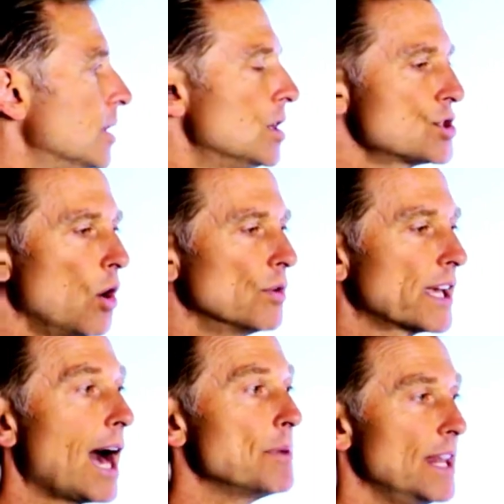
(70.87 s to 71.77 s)
So the
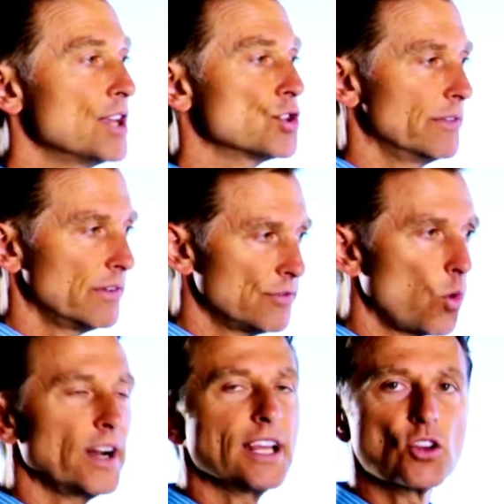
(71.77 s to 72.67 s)
combination of
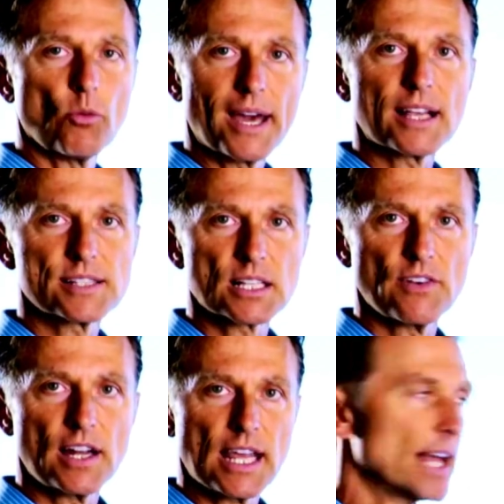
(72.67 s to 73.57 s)
avoiding the omega six
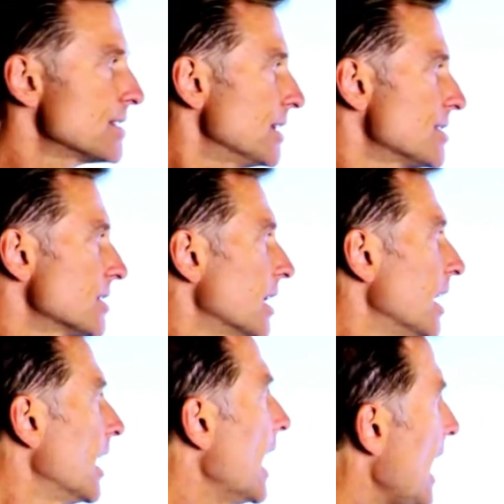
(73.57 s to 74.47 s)
fatty acids
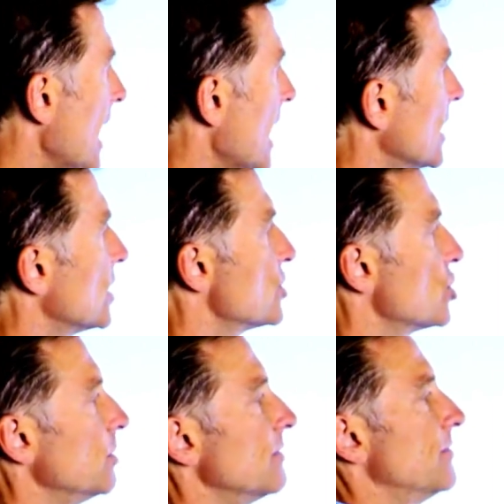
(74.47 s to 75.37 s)
and
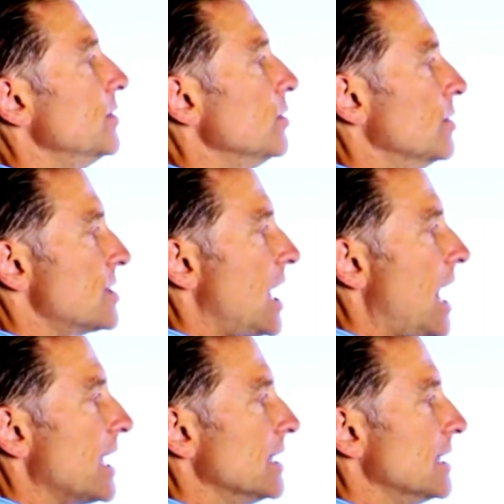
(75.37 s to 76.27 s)
consuming foods
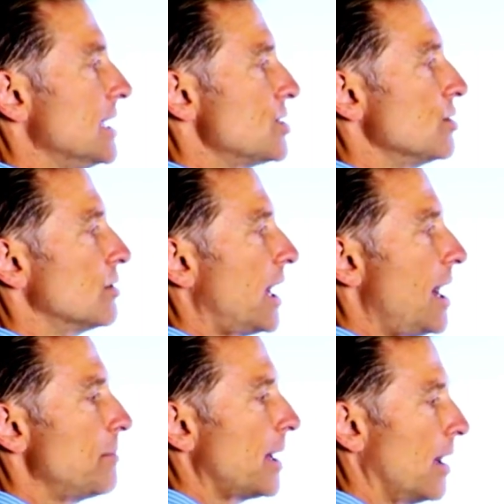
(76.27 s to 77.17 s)
high in these two
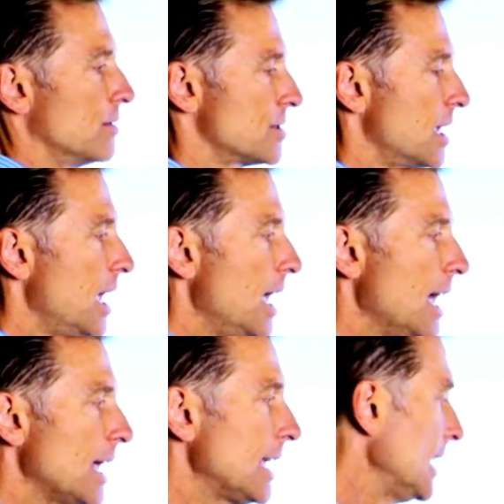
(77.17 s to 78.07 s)
compounds
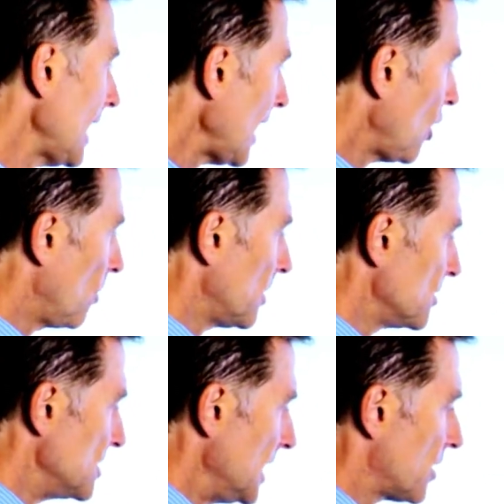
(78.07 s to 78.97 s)
can help
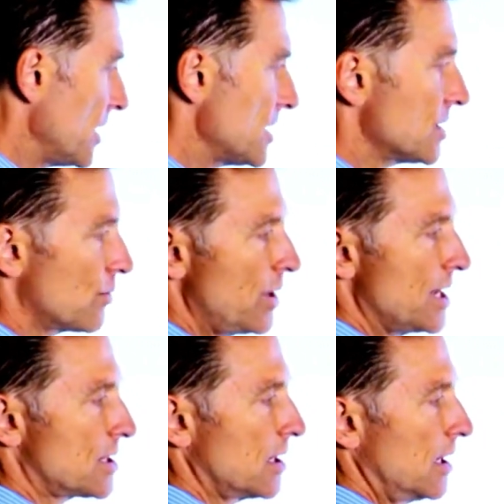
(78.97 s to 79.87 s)
decrease the
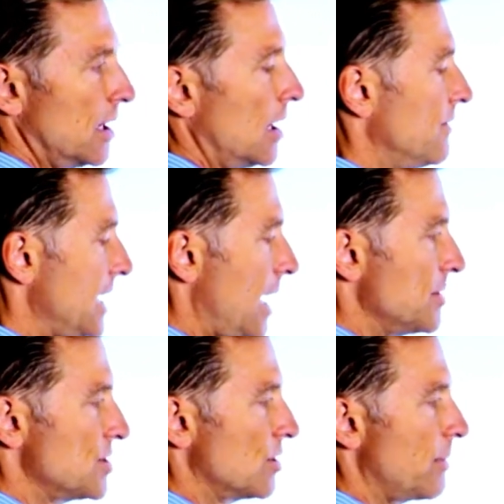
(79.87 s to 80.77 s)
risk of
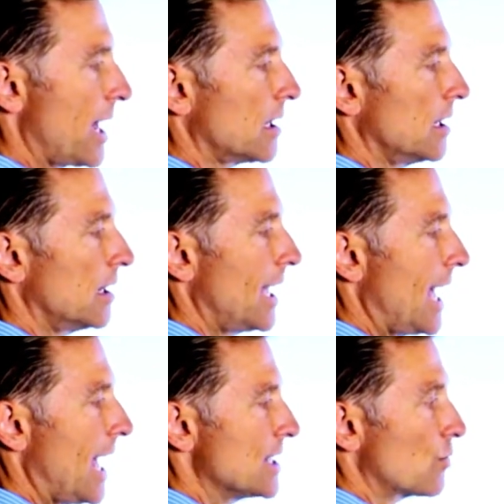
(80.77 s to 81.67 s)
damage to your macula
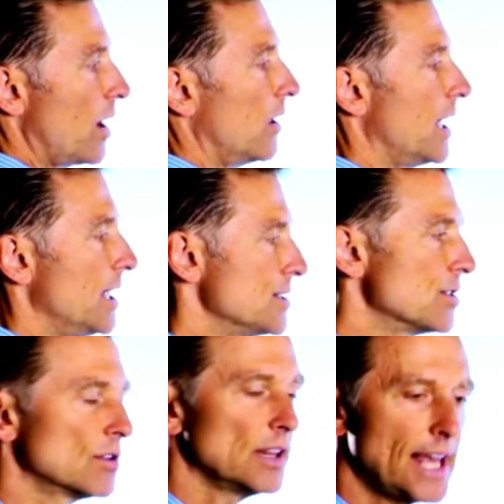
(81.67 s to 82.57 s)
as well as
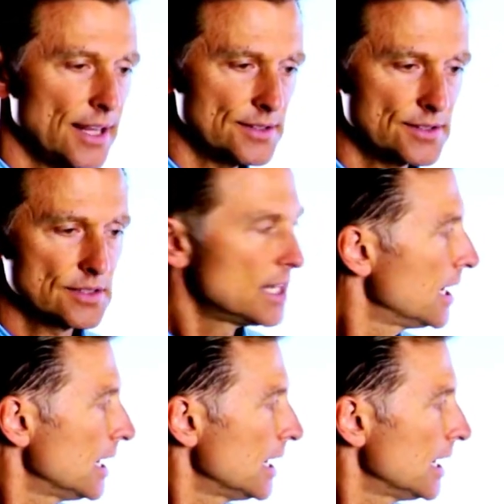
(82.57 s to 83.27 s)
your lens.